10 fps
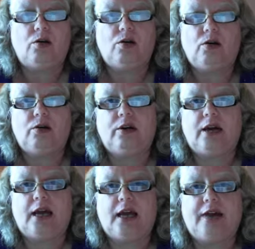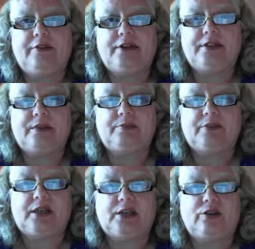or having
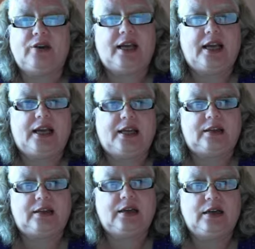something in your hand,